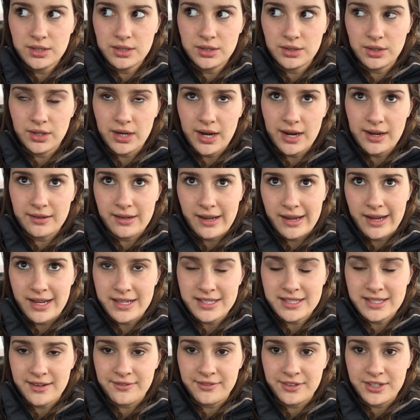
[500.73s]
or I
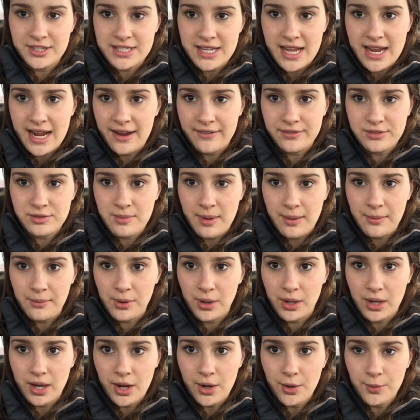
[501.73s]
guess every day after my
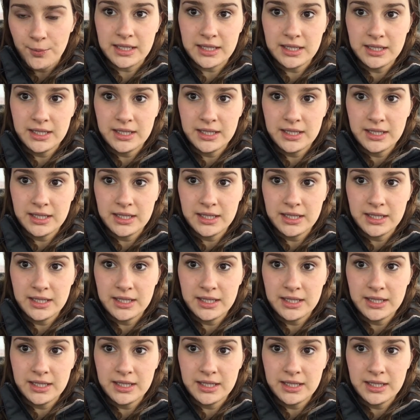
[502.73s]
workout.